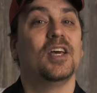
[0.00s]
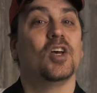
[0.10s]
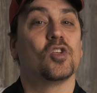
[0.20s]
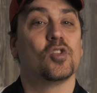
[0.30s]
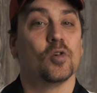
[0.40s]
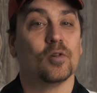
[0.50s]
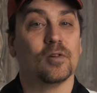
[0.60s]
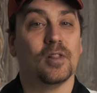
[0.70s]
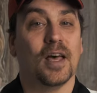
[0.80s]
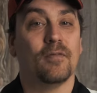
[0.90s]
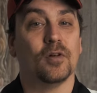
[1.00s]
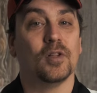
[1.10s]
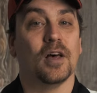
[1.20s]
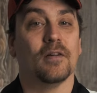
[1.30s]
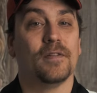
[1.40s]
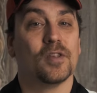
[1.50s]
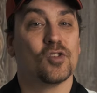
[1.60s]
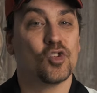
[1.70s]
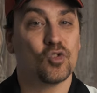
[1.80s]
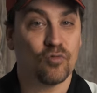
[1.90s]
a certain level of
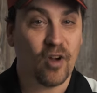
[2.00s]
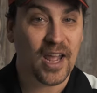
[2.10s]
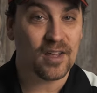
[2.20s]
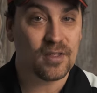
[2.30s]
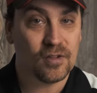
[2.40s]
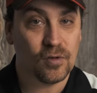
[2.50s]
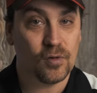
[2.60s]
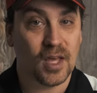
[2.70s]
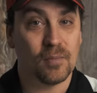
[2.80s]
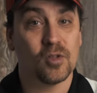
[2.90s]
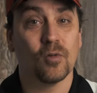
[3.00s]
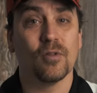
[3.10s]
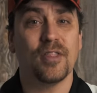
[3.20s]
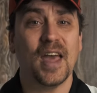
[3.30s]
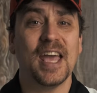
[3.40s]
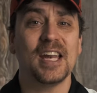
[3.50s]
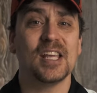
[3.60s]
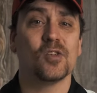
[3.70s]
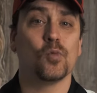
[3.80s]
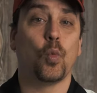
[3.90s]
strength to them. So that
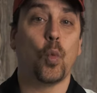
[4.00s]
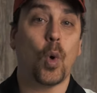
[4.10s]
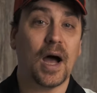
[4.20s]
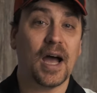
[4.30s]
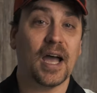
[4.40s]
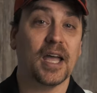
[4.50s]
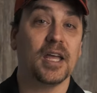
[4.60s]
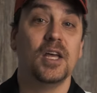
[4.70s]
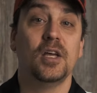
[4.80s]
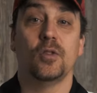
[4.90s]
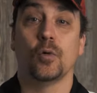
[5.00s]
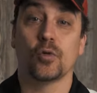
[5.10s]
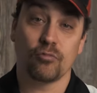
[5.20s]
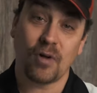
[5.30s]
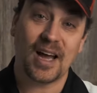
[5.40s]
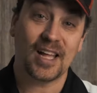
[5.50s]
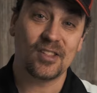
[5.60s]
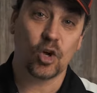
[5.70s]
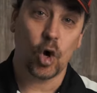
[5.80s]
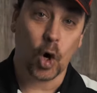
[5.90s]
is why those
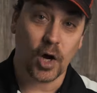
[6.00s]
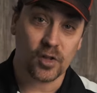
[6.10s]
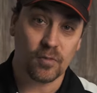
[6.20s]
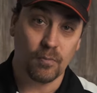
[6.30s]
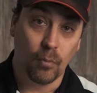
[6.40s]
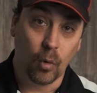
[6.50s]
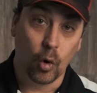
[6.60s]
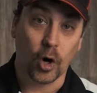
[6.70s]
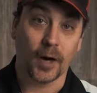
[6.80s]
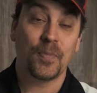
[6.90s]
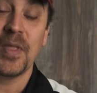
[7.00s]
rods cost more.